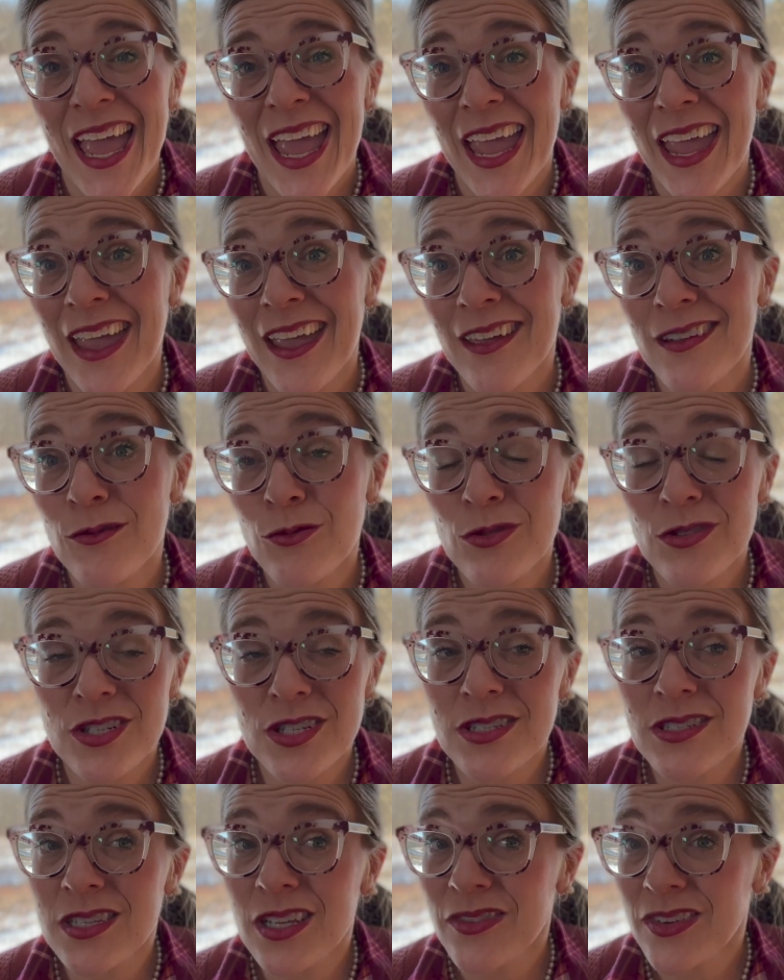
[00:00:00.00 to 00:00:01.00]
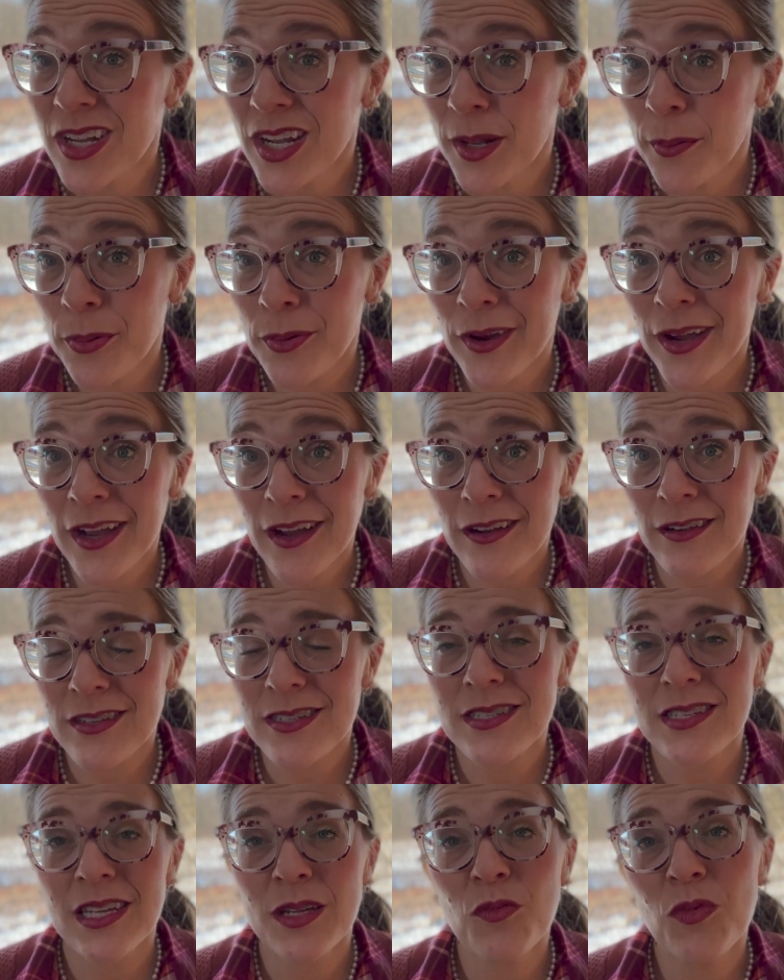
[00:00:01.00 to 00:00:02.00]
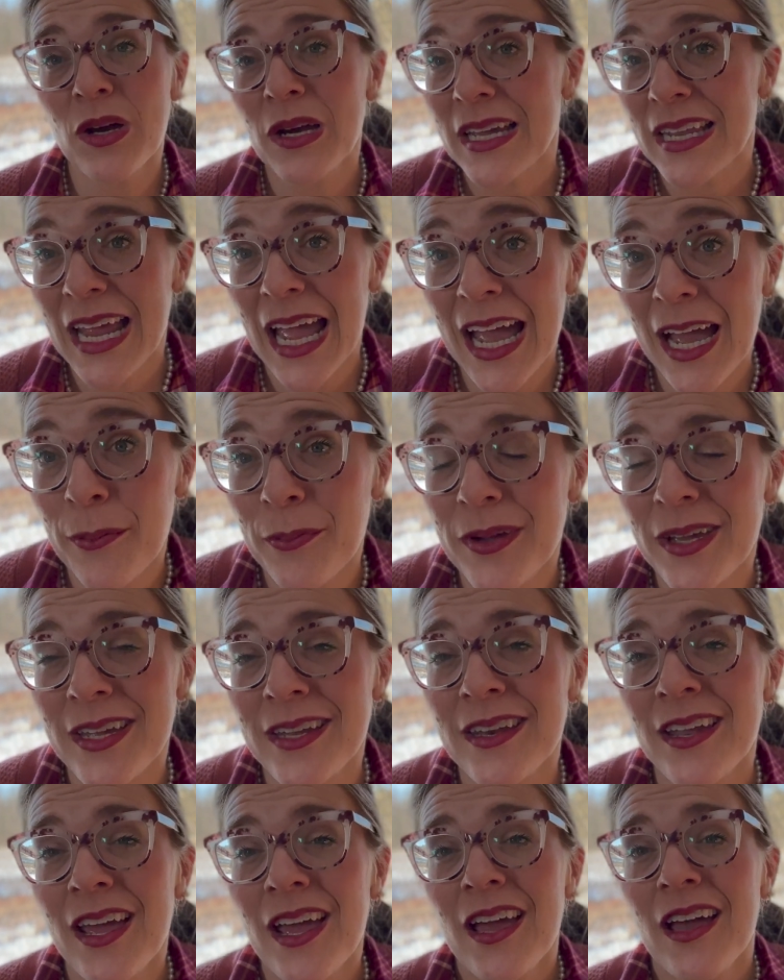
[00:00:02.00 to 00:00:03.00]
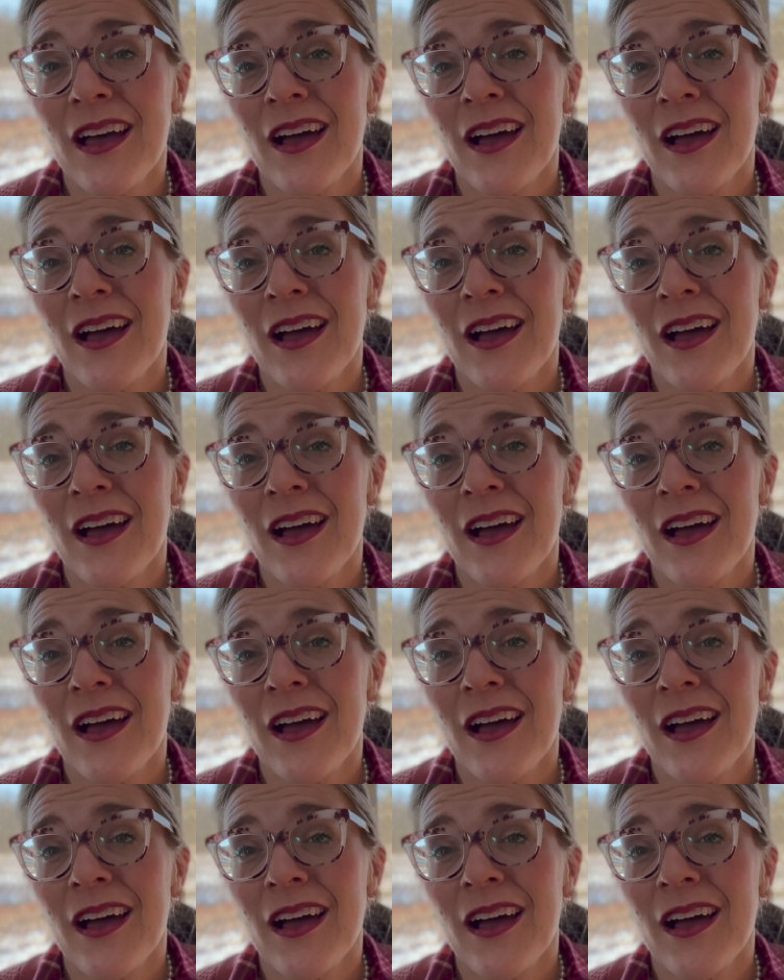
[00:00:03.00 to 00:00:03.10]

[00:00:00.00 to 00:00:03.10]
And we're just living on a prayer, seeing what can happen.